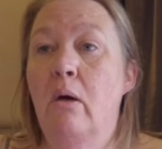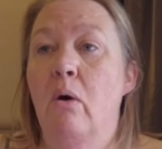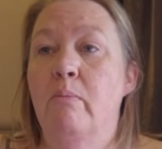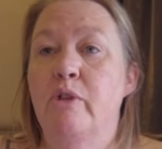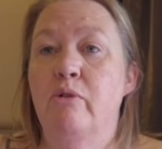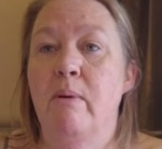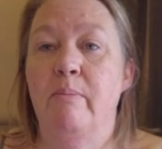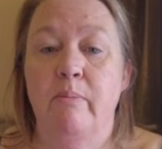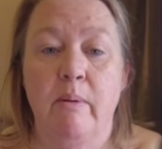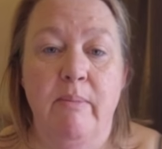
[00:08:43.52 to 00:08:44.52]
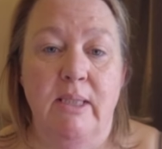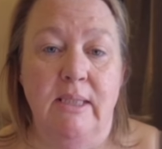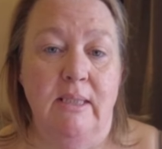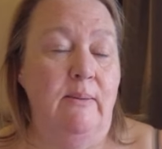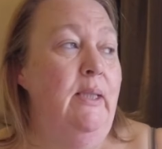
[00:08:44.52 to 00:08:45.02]
I must remember my
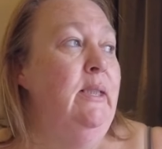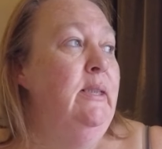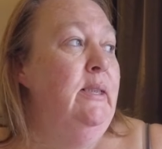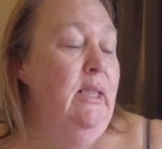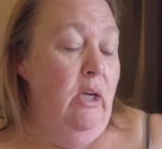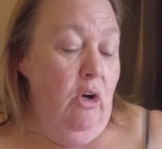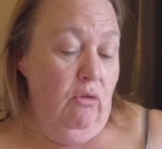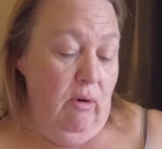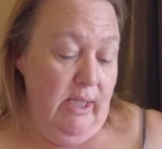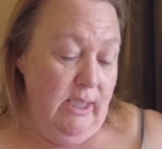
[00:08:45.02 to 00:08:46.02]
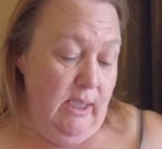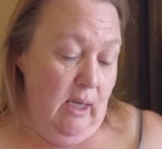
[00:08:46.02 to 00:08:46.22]
mints as well Right,